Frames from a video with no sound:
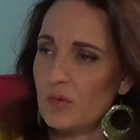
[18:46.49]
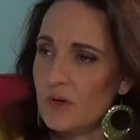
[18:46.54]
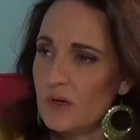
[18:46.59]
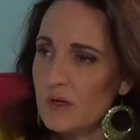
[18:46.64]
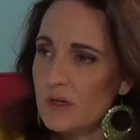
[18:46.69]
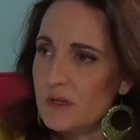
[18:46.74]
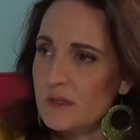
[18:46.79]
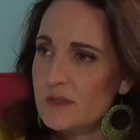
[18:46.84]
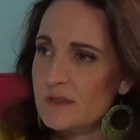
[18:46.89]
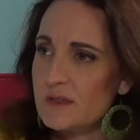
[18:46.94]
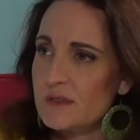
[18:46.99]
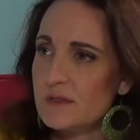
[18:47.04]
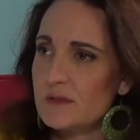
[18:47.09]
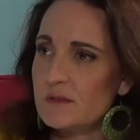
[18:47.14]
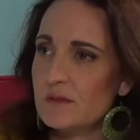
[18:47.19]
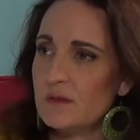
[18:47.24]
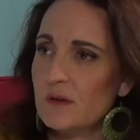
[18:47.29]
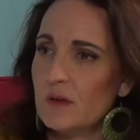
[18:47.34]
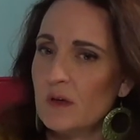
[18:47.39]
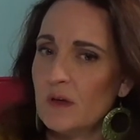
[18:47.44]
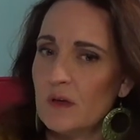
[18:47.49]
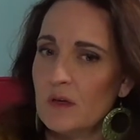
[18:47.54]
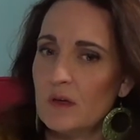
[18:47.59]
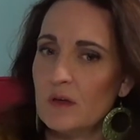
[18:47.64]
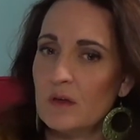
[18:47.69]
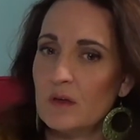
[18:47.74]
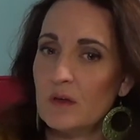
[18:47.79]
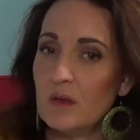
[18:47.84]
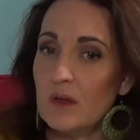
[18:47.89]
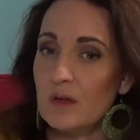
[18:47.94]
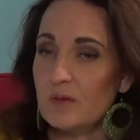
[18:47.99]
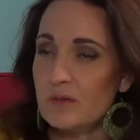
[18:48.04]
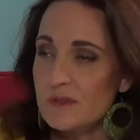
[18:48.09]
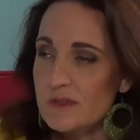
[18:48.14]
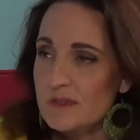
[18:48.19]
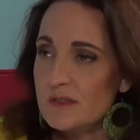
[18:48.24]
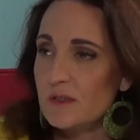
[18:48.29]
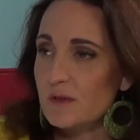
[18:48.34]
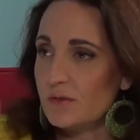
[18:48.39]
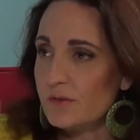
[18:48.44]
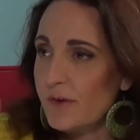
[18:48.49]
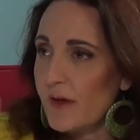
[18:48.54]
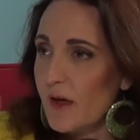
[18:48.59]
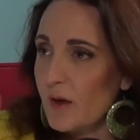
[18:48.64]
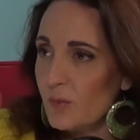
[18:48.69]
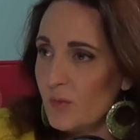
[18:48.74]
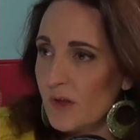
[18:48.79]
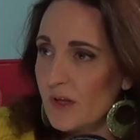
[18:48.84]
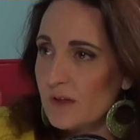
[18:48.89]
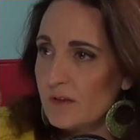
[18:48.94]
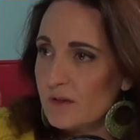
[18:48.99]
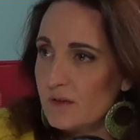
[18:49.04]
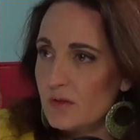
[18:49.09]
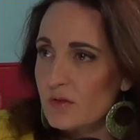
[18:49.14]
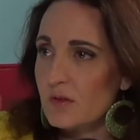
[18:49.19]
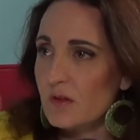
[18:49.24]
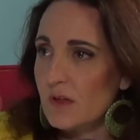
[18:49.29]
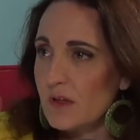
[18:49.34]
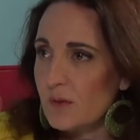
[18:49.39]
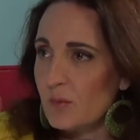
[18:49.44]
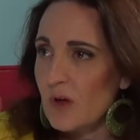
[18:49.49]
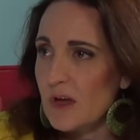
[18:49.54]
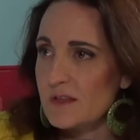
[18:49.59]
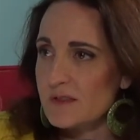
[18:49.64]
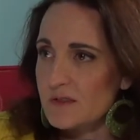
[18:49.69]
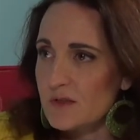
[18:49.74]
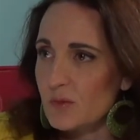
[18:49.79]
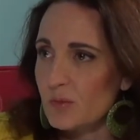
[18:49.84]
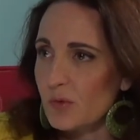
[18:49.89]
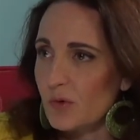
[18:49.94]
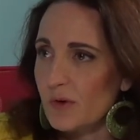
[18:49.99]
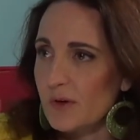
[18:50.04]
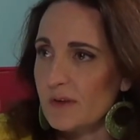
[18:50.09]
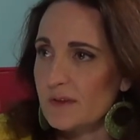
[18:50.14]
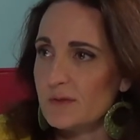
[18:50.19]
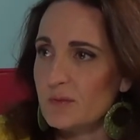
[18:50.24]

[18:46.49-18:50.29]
words, he was still family to the Leamaster boys,